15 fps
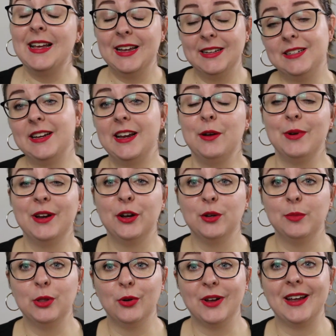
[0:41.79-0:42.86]
and today we're going to
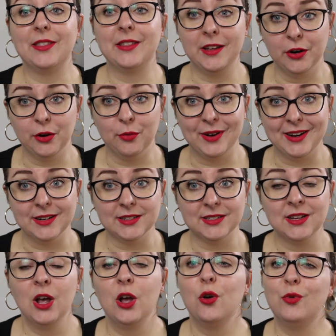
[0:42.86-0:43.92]
be looking at the Younger Readers,